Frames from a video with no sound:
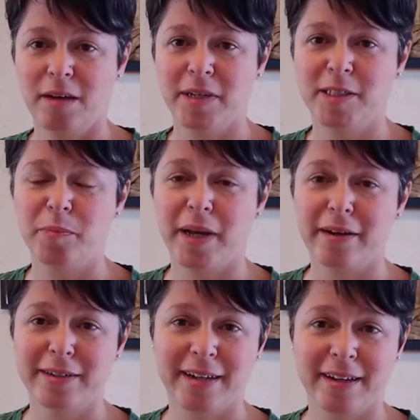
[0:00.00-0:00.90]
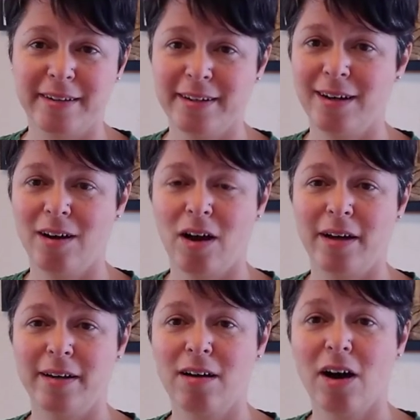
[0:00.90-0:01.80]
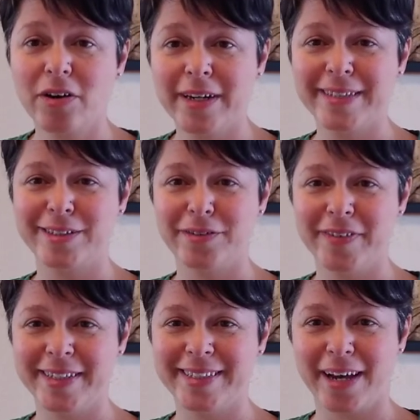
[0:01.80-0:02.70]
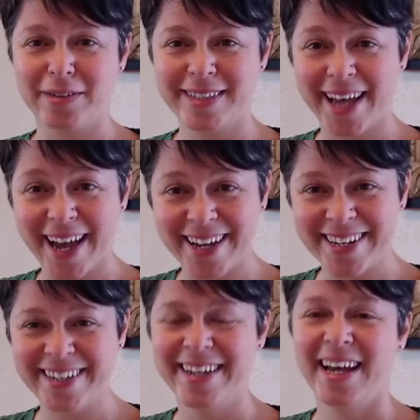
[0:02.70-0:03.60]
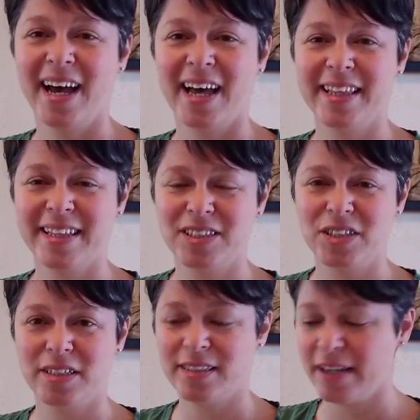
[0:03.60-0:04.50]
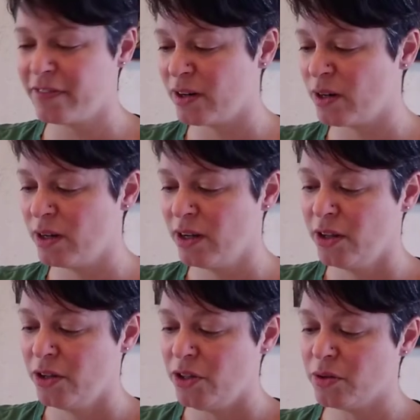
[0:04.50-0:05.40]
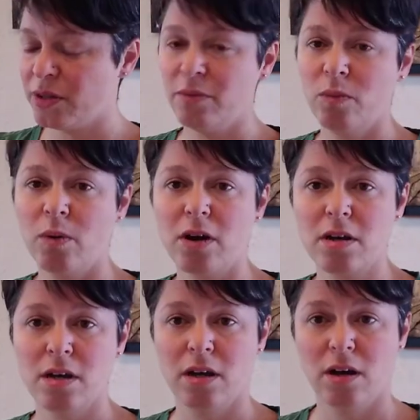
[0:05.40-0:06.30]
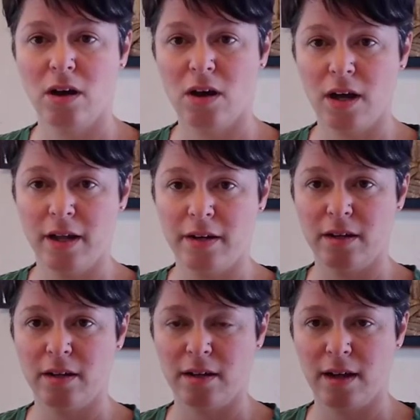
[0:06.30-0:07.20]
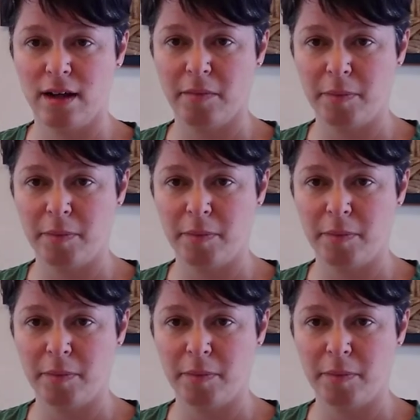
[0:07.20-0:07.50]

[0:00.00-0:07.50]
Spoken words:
it's better done on a concrete surface outside. I think that's just safer. You can work on a